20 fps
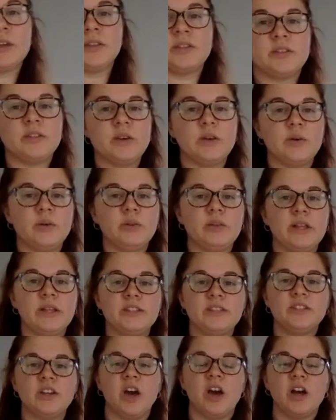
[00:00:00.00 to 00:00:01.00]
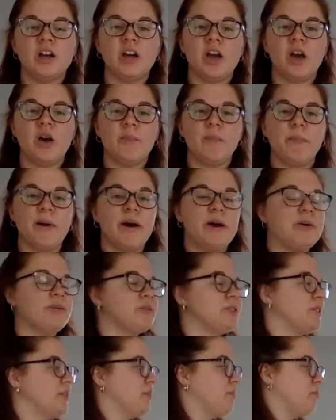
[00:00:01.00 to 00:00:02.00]
So let's talk
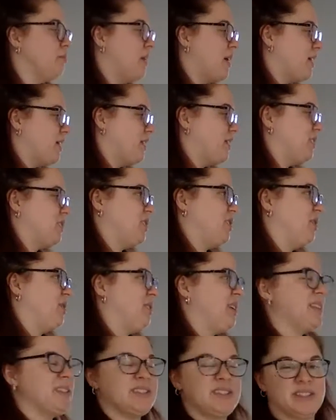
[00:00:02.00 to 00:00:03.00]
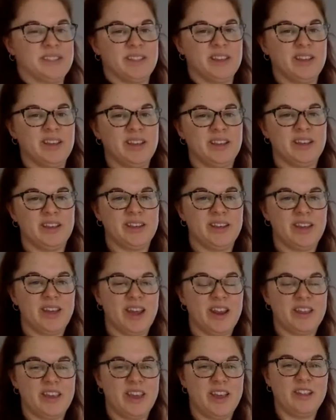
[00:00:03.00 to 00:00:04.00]
about method 2. That's
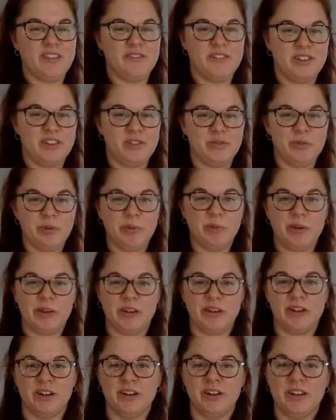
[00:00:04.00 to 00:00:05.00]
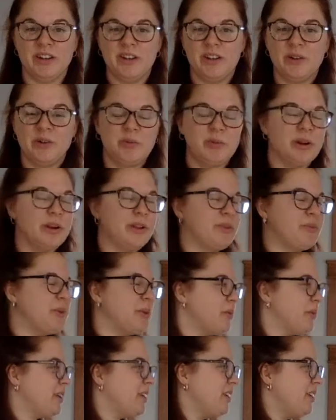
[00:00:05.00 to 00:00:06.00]
kind of the elephant in the room here, where we
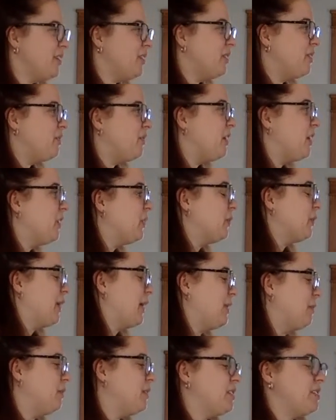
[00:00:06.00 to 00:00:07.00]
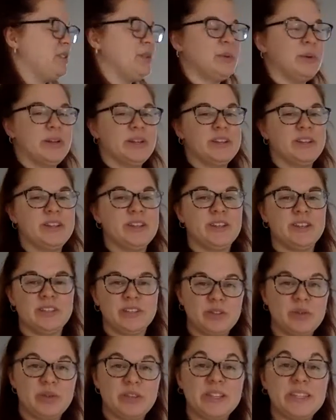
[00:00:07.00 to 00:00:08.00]
really couldn't find a randomness to it.
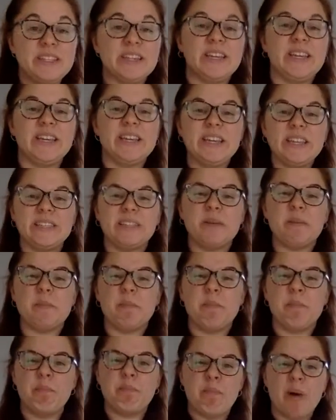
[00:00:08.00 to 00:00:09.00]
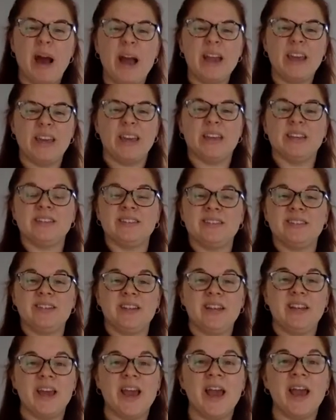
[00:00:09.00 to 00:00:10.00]
So this is biased.
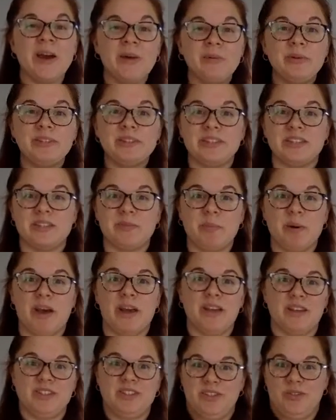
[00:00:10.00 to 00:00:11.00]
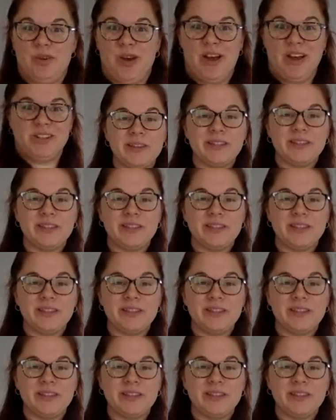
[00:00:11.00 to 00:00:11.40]
And how is this biased, you ask?